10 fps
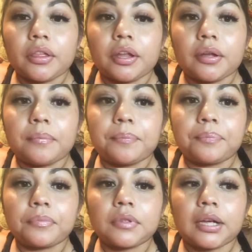um
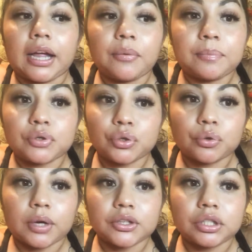the highway
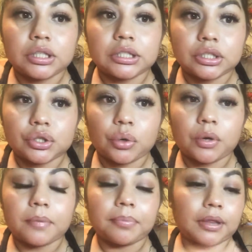patrol actually did show
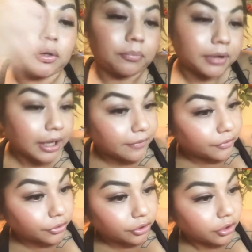up a little bit
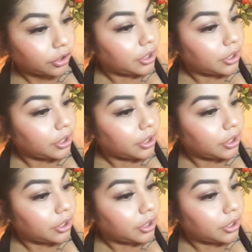after